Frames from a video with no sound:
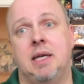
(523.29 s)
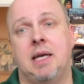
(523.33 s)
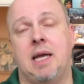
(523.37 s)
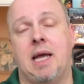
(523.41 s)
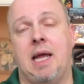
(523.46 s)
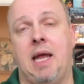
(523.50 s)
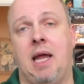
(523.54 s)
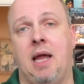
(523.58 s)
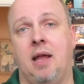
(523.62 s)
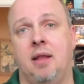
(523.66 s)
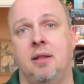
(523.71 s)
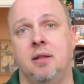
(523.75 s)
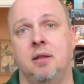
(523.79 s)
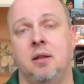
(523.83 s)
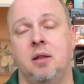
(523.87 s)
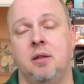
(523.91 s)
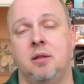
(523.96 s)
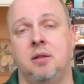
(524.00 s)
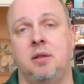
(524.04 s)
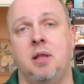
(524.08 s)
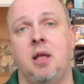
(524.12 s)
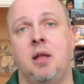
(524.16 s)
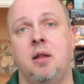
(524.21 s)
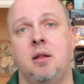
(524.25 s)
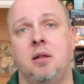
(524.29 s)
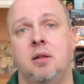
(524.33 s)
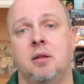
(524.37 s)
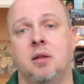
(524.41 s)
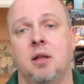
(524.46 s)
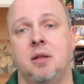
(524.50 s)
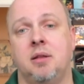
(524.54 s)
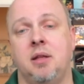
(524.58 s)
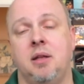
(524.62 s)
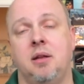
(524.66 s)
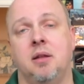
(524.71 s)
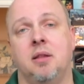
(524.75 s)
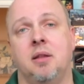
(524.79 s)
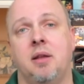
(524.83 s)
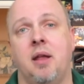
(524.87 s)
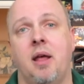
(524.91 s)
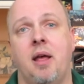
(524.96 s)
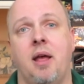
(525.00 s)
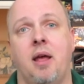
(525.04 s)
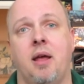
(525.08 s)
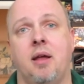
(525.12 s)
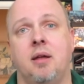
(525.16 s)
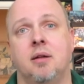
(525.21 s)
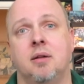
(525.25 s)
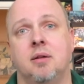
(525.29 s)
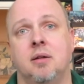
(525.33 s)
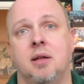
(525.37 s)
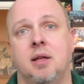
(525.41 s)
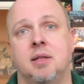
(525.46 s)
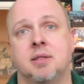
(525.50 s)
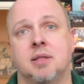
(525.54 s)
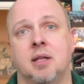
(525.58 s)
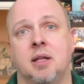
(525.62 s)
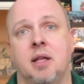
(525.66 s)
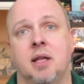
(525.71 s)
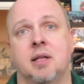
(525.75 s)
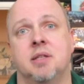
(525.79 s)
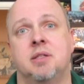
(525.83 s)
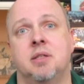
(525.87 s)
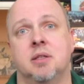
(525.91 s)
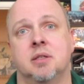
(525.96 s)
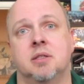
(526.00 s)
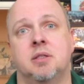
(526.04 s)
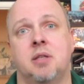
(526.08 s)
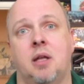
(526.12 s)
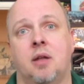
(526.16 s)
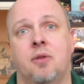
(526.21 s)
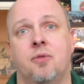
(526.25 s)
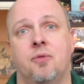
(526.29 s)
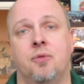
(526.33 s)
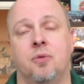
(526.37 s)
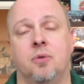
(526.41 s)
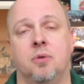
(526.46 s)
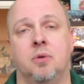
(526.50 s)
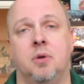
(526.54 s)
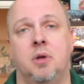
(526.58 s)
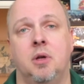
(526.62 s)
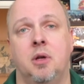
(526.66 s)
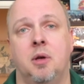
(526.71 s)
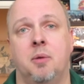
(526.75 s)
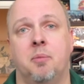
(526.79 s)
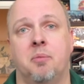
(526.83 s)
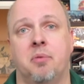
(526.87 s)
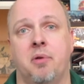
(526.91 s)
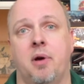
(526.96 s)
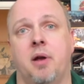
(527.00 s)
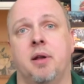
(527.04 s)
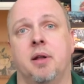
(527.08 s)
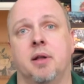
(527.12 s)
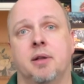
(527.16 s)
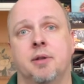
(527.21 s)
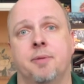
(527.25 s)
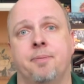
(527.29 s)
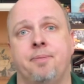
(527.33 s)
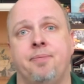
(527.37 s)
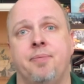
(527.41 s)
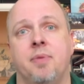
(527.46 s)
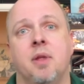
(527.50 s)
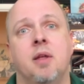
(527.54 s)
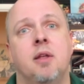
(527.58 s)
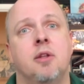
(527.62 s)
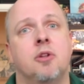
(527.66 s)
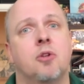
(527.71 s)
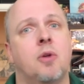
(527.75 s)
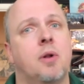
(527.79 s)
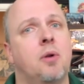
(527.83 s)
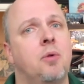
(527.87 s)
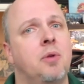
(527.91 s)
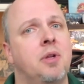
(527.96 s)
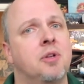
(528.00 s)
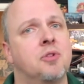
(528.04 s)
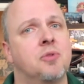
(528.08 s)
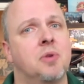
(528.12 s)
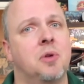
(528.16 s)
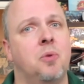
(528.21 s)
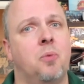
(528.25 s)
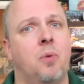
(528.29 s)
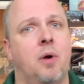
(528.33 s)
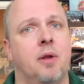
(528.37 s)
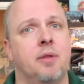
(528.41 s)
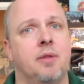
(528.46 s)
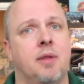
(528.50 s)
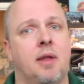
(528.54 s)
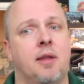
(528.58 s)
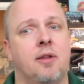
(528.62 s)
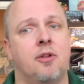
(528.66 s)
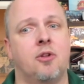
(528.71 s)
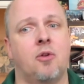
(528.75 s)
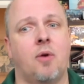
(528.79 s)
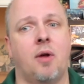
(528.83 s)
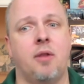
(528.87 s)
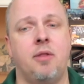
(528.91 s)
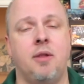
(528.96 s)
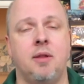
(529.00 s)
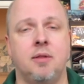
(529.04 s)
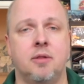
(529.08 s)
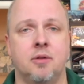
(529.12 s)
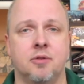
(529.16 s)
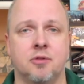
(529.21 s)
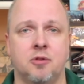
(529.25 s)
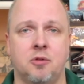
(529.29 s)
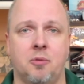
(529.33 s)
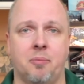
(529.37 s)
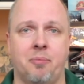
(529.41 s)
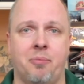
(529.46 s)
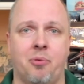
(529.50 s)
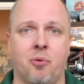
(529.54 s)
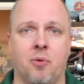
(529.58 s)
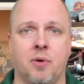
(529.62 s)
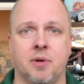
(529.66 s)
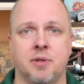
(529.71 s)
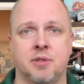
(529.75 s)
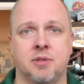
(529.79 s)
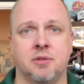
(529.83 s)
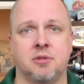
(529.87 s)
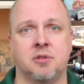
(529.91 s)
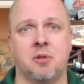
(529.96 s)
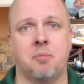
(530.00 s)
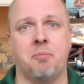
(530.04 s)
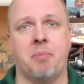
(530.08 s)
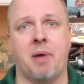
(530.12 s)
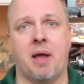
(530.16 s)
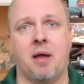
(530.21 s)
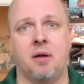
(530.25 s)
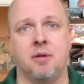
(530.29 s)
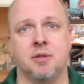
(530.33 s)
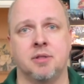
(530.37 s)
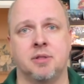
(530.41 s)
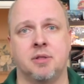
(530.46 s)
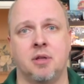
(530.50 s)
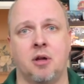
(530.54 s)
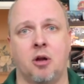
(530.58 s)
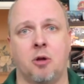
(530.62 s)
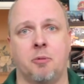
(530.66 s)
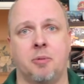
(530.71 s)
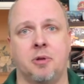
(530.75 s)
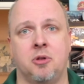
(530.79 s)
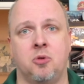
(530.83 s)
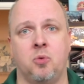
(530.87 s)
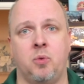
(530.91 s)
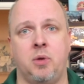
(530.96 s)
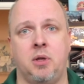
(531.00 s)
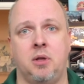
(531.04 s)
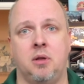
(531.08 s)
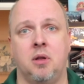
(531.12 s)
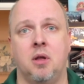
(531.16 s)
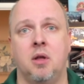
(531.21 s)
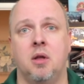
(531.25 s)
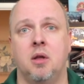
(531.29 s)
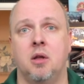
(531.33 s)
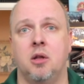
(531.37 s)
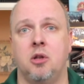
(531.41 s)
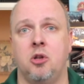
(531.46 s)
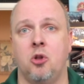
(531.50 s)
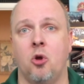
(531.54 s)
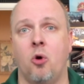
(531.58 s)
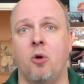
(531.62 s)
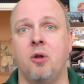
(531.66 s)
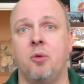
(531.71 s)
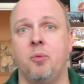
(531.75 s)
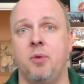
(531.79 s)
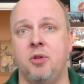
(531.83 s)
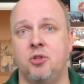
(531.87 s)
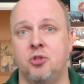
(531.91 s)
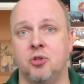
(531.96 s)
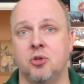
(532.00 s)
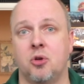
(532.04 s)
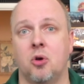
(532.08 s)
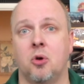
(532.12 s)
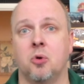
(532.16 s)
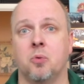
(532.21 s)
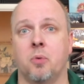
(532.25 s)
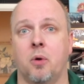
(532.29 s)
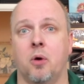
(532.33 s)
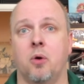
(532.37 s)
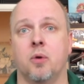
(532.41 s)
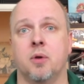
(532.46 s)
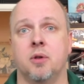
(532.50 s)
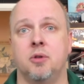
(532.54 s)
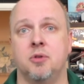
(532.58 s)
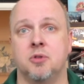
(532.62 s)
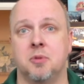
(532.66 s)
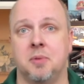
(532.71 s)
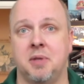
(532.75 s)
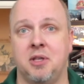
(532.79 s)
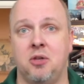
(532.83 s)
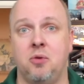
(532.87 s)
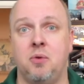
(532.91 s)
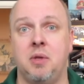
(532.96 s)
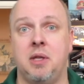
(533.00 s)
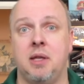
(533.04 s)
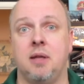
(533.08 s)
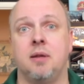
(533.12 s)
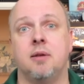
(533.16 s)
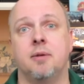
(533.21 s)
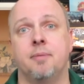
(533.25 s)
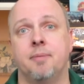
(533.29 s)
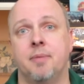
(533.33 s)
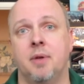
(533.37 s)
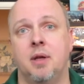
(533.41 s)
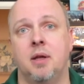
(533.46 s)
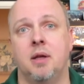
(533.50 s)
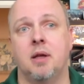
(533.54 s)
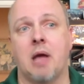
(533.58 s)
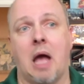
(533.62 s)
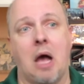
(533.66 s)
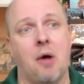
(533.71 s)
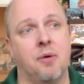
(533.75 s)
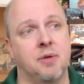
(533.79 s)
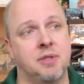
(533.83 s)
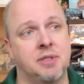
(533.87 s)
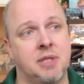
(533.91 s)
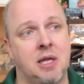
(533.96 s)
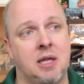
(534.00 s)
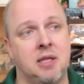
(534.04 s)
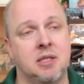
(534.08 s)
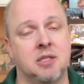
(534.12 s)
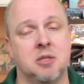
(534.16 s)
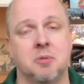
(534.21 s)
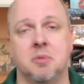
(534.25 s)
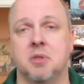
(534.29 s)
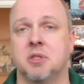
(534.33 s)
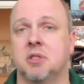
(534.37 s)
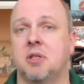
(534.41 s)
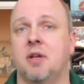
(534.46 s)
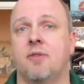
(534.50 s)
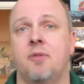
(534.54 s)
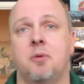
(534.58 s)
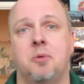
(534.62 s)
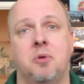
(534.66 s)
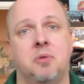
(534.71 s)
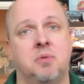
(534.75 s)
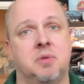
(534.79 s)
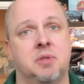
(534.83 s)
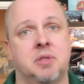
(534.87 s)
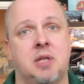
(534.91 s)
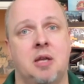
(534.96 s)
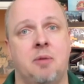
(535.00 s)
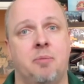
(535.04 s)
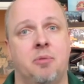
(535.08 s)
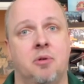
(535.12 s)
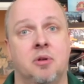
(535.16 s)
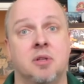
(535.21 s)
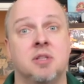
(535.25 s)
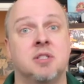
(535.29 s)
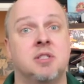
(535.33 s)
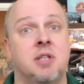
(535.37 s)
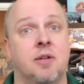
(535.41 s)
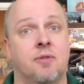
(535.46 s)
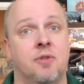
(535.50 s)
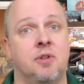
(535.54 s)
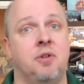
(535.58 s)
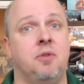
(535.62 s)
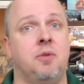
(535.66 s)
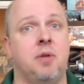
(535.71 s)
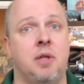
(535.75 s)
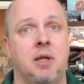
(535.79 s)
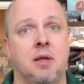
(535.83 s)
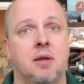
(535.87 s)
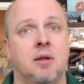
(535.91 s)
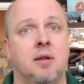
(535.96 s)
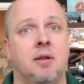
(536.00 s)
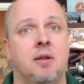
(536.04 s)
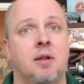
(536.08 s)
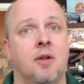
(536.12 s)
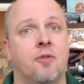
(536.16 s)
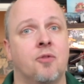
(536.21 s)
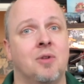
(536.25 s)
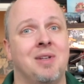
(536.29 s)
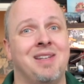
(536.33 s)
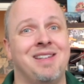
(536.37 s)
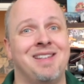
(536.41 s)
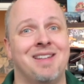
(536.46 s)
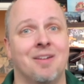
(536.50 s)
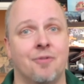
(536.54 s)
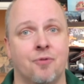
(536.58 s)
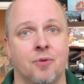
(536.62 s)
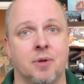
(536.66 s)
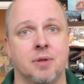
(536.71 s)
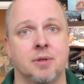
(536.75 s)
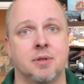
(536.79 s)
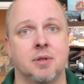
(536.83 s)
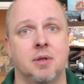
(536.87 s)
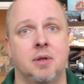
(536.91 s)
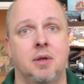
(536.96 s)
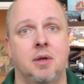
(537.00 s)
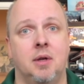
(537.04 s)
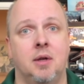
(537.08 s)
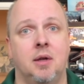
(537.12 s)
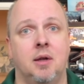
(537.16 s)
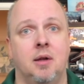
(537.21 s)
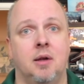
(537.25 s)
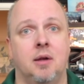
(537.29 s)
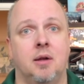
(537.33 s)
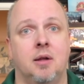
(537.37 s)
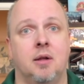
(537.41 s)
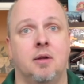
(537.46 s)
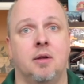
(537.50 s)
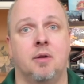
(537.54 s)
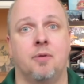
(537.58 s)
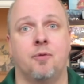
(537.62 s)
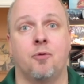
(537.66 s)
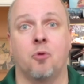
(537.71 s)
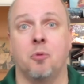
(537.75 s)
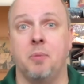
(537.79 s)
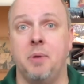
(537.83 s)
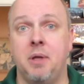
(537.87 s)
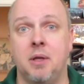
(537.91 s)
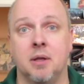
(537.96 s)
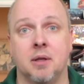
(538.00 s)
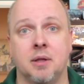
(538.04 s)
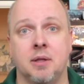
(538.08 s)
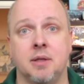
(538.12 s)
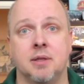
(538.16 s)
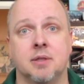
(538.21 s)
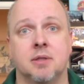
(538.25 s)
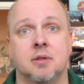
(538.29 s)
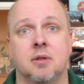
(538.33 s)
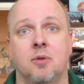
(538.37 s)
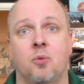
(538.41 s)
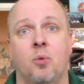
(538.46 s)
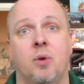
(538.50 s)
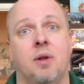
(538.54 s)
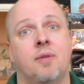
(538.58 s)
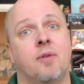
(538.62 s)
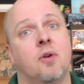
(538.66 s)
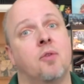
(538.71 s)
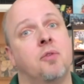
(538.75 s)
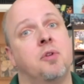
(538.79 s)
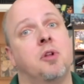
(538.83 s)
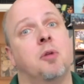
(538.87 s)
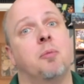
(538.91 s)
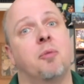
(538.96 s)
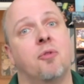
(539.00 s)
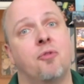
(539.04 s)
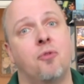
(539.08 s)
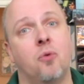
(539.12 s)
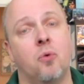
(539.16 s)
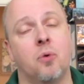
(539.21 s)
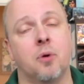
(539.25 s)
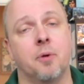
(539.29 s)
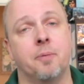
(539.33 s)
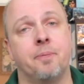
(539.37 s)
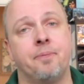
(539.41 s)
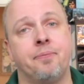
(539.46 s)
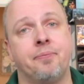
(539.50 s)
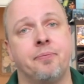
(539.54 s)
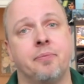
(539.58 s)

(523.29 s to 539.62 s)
And then at the end of the day, it's a less successful product. So I don't necessarily want that. So I think there's an importance, there's a balance there between knowing when you should go rogue and do something unique. I would say some of the stuff I'm doing with Skatebird is definitely unique and definitely different, for me at least, than what I've ever done before.